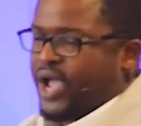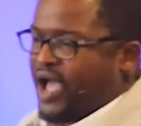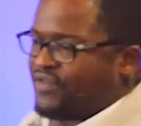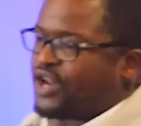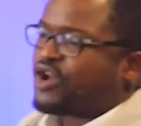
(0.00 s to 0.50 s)

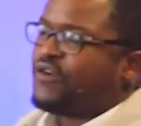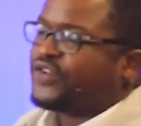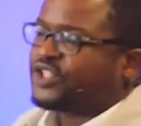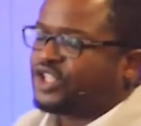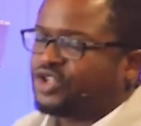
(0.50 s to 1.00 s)
We're having a
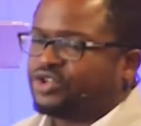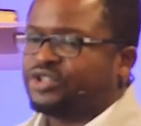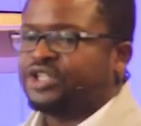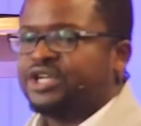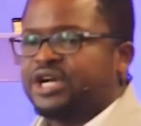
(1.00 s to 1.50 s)

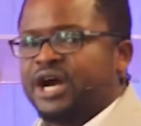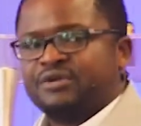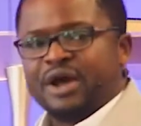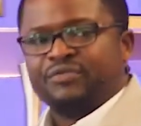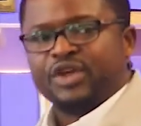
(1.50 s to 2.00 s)
conversation
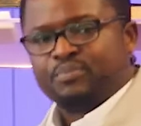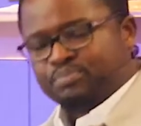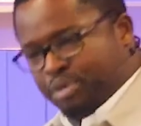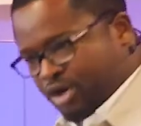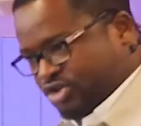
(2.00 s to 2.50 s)
around the
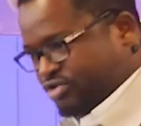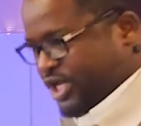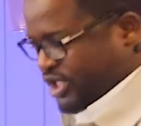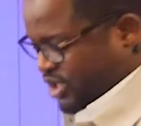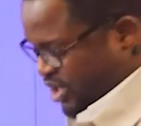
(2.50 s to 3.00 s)

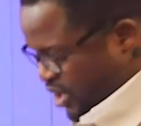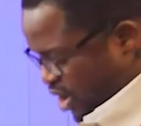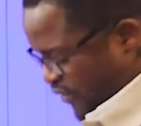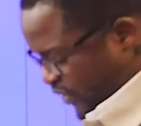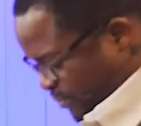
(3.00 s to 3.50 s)
portrait
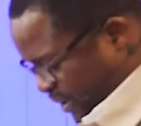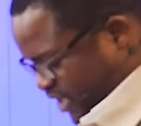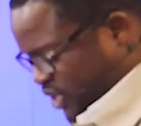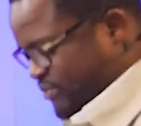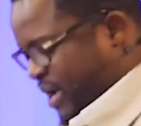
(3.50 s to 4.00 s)
of a
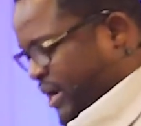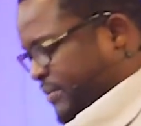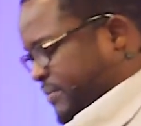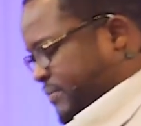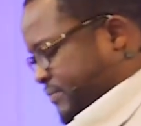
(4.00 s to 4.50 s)
blessed
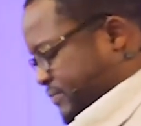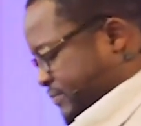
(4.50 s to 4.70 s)
man.